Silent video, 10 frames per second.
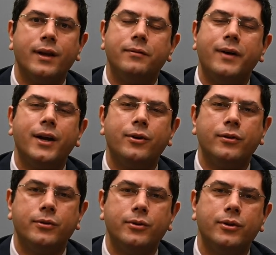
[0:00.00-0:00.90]
If I go
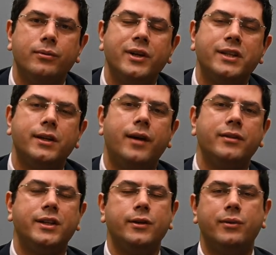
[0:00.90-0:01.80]
through your wrist,
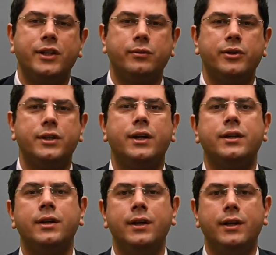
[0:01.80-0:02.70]
obviously once we're
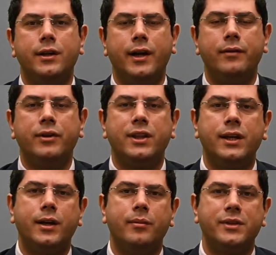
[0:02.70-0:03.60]
done,
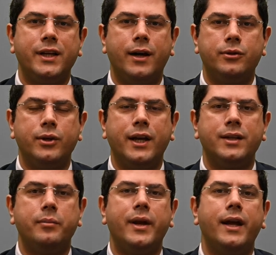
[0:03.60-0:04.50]
everything comes out, you
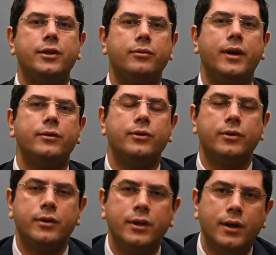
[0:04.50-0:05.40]
get a band around
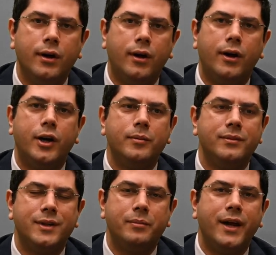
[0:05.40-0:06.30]
your
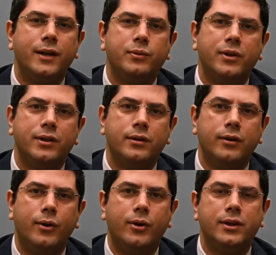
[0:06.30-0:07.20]
arm, the band will
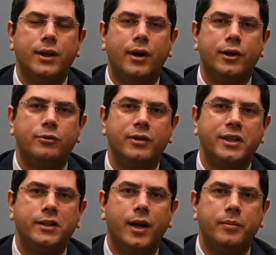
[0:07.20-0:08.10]
hold the artery,
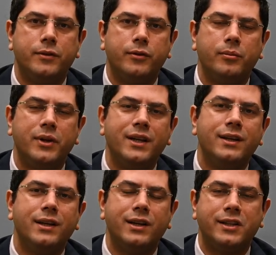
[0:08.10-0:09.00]
stop it from
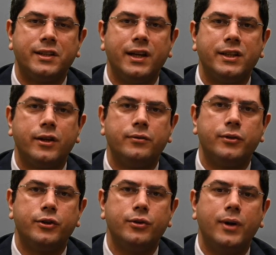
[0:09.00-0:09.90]
bleeding, it stays on
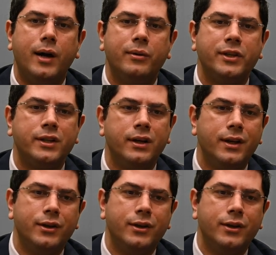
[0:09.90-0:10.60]
for two hours.